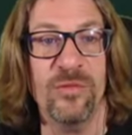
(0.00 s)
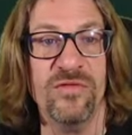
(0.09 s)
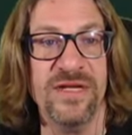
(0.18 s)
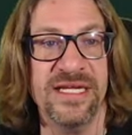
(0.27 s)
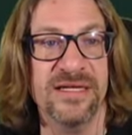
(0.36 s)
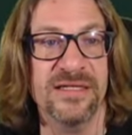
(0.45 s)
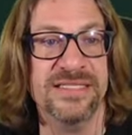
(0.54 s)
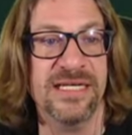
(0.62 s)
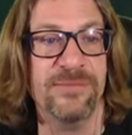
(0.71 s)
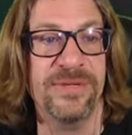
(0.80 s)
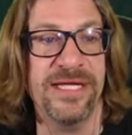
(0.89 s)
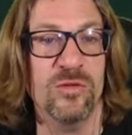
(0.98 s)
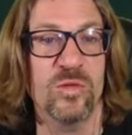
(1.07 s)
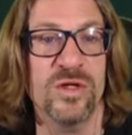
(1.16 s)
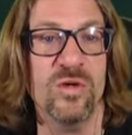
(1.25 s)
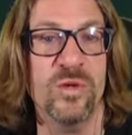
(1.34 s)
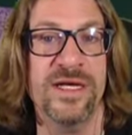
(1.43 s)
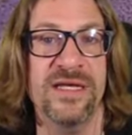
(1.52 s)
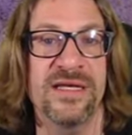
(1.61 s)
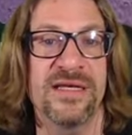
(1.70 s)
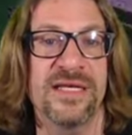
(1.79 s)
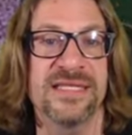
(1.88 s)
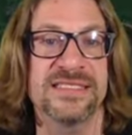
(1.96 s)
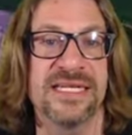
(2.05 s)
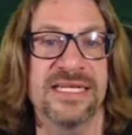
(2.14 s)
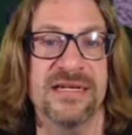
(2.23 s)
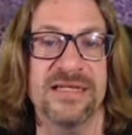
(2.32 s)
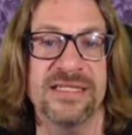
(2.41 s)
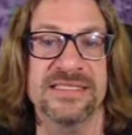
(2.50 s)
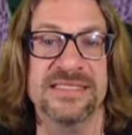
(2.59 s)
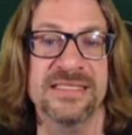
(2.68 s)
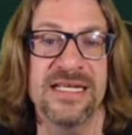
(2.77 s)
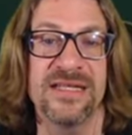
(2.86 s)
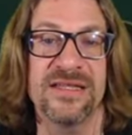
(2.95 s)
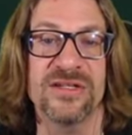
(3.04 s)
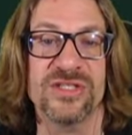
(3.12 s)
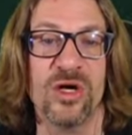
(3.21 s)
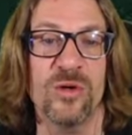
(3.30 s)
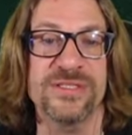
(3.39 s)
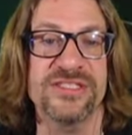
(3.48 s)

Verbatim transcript: over here, take a peek real quick inside here, because there's always a